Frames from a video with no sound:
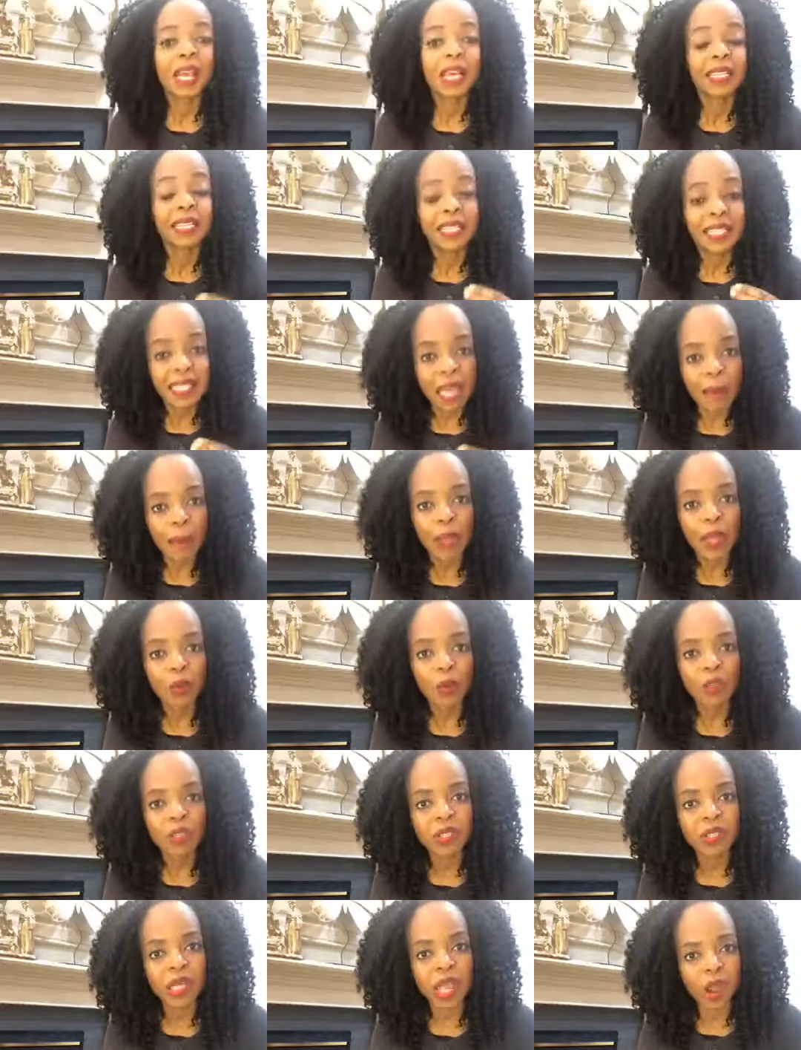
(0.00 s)
somebody
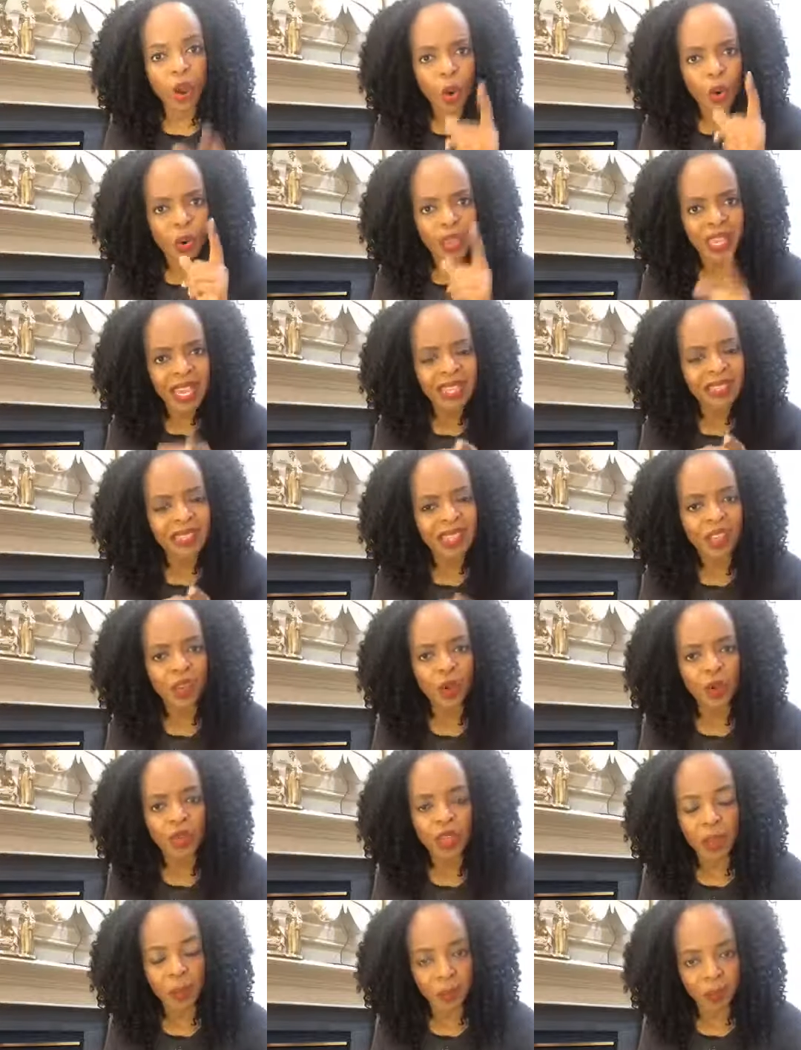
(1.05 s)
will say oh yes i
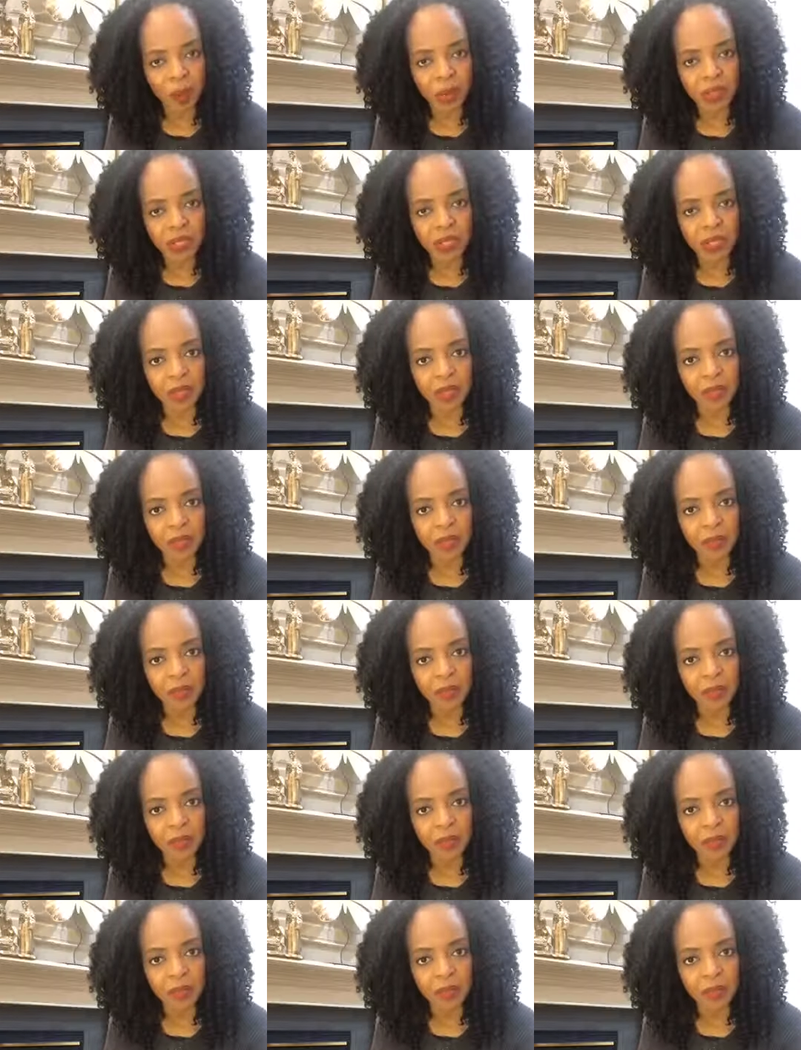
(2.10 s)
know that person